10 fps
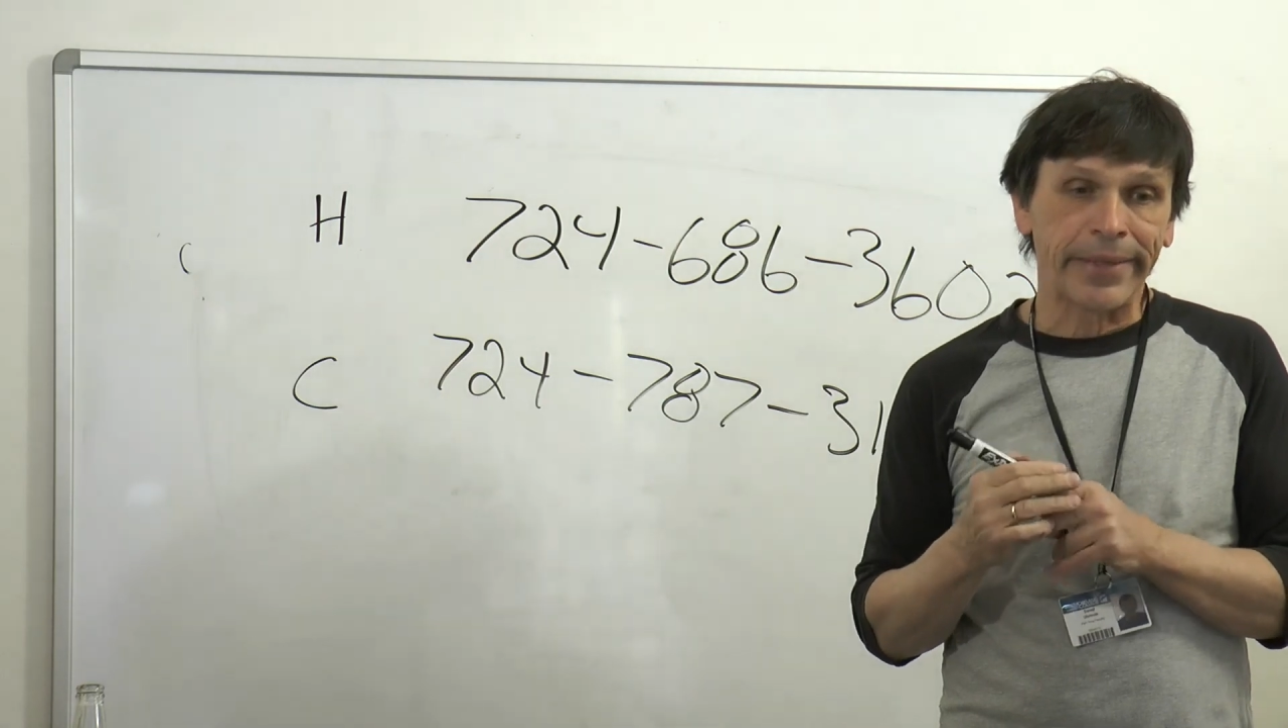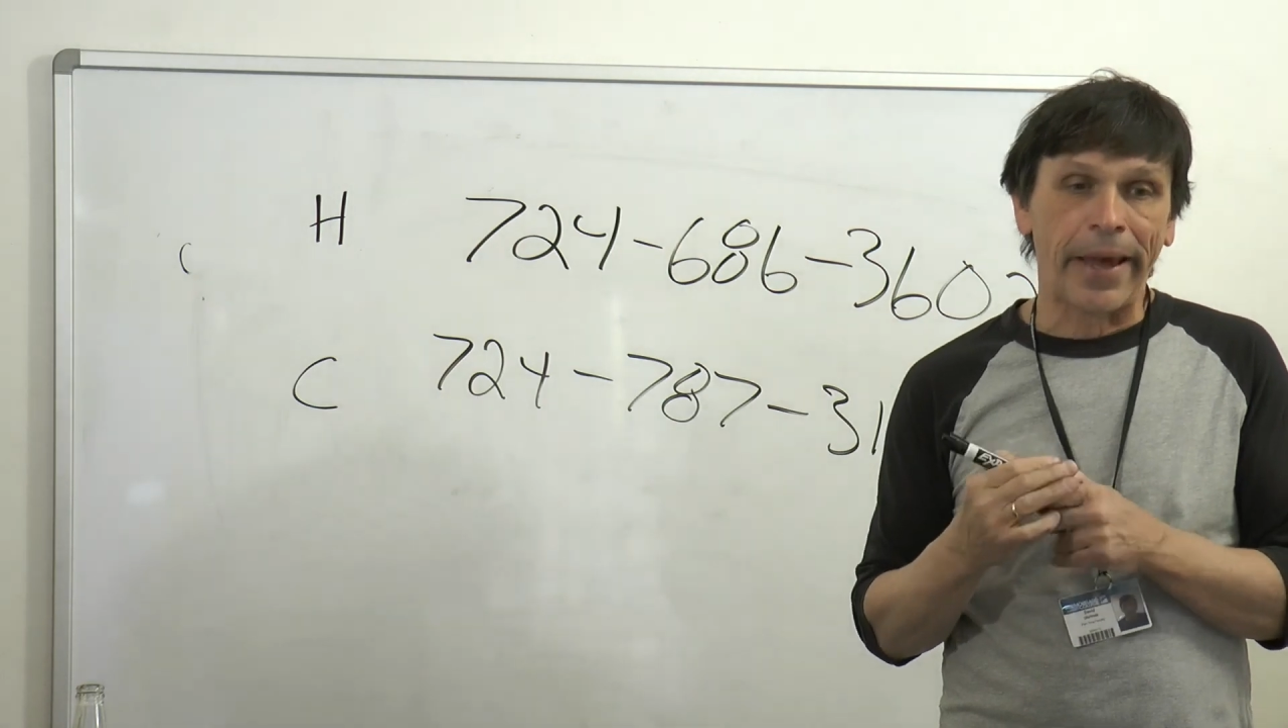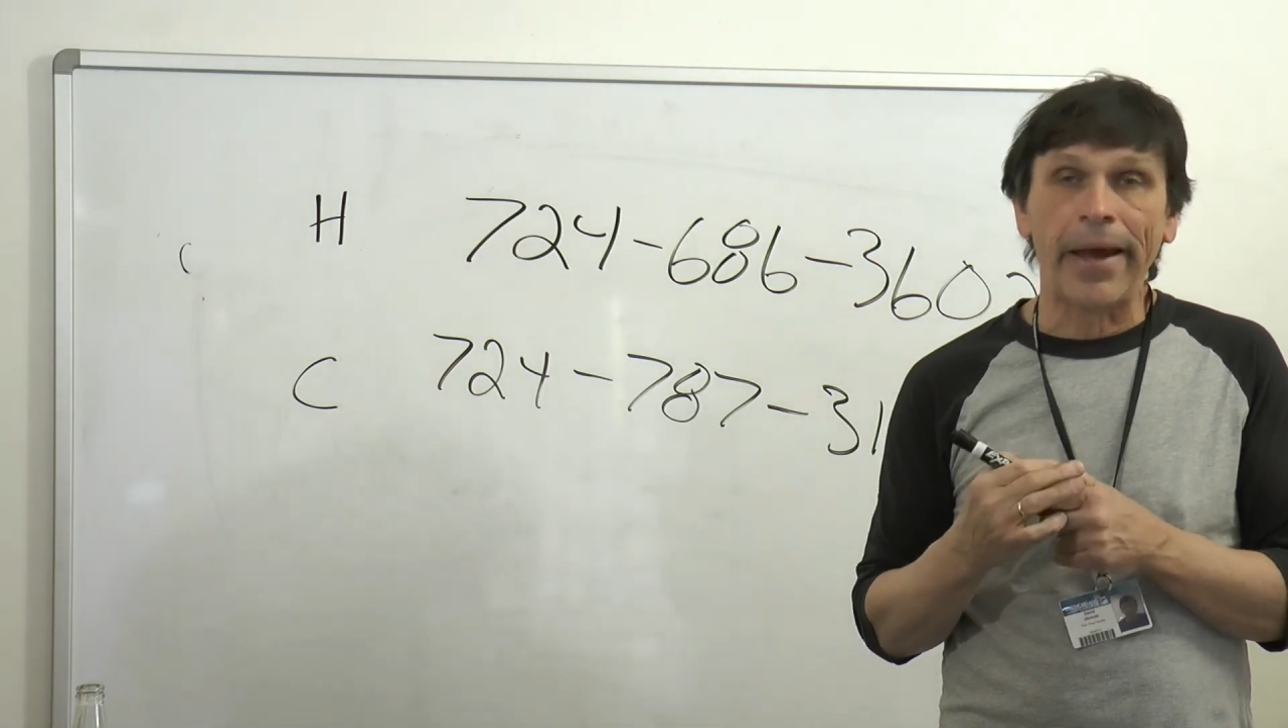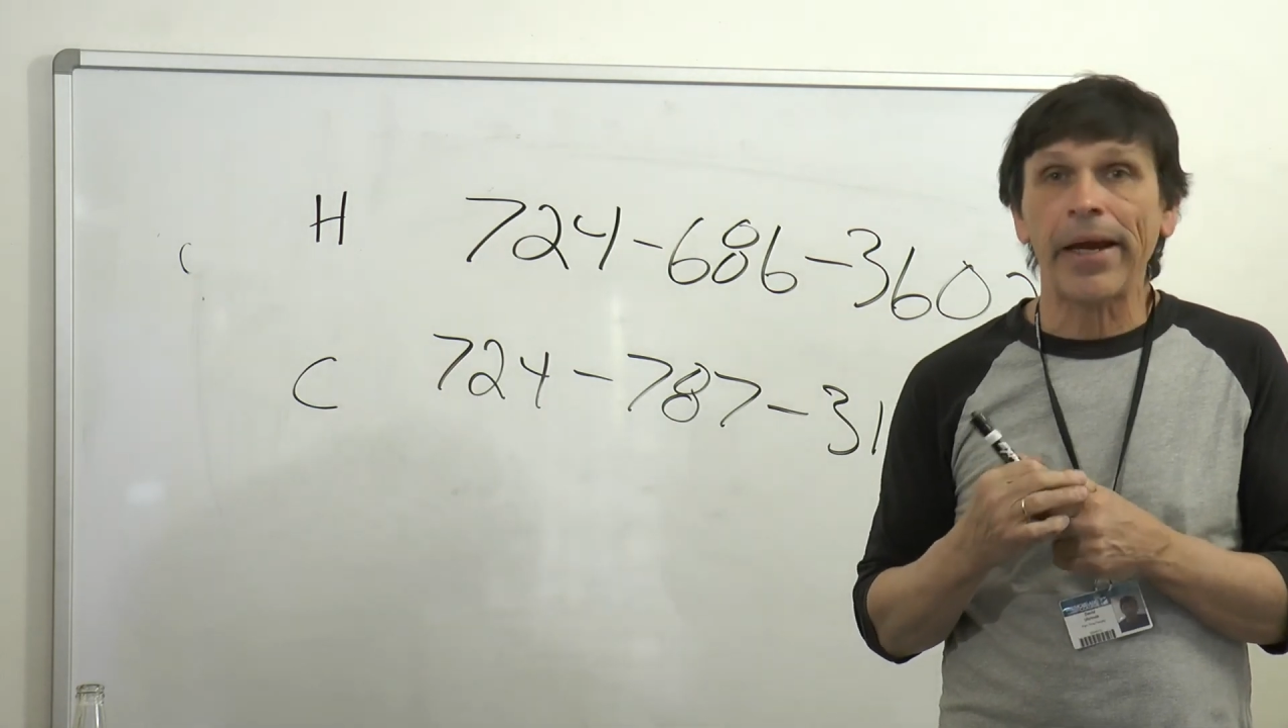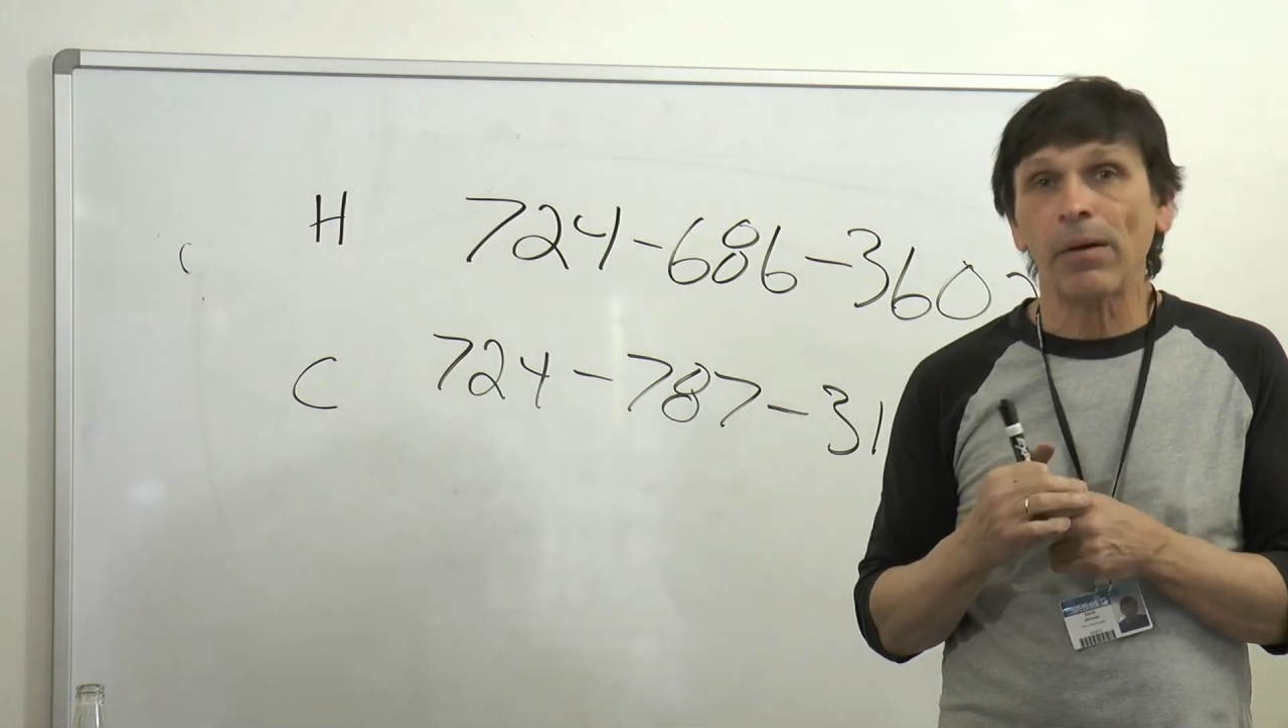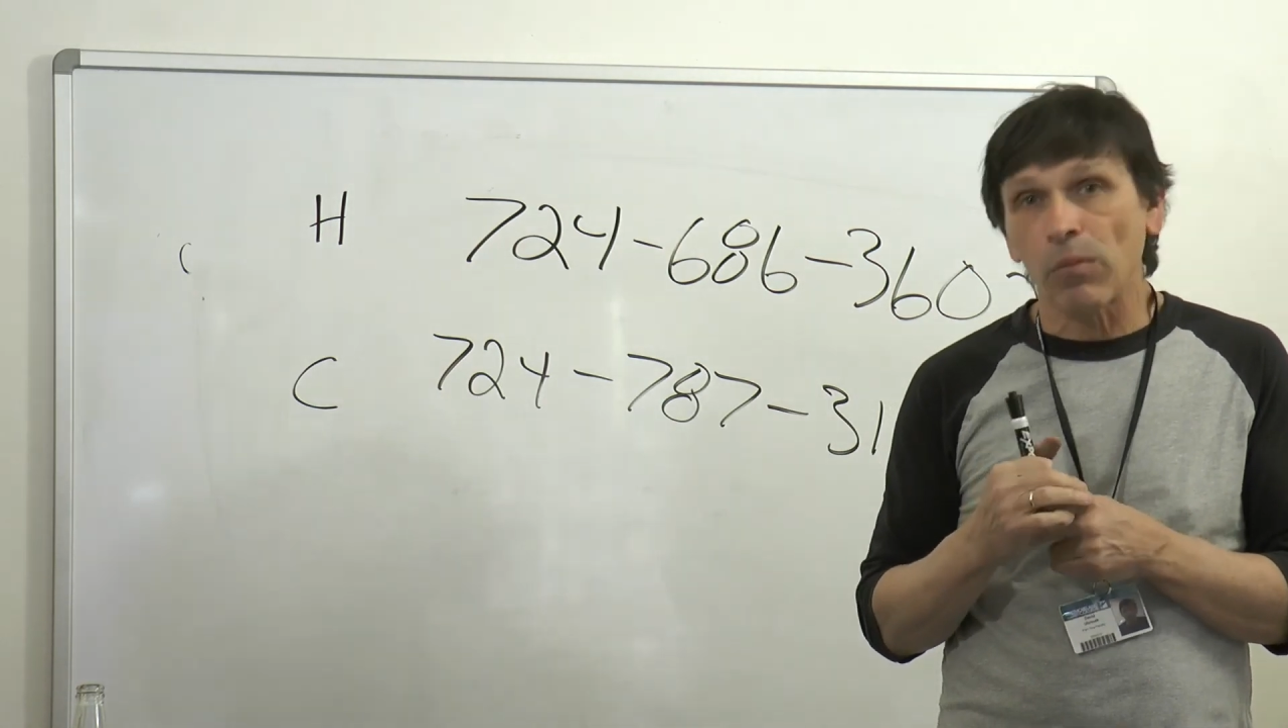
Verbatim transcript: Kay,